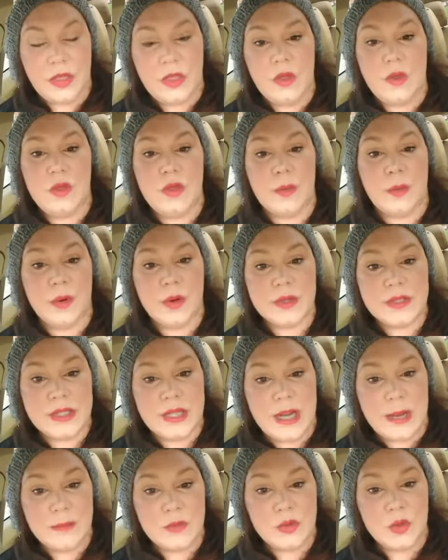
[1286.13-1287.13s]
the person
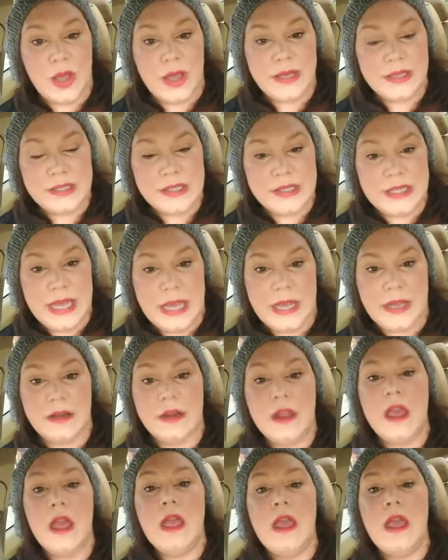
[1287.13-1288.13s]
I'm trying to date,
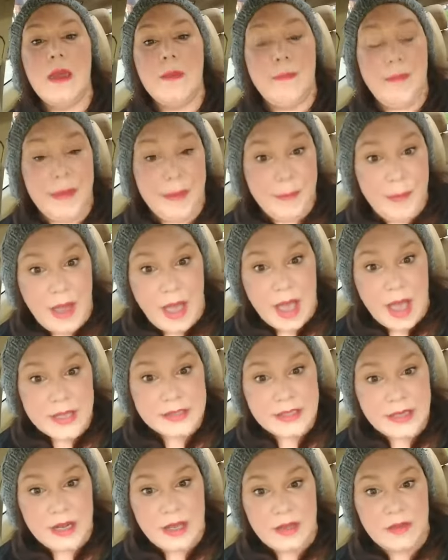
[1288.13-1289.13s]
be
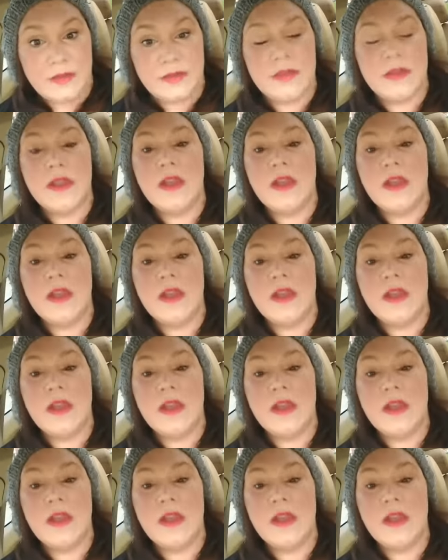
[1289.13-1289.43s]
positive.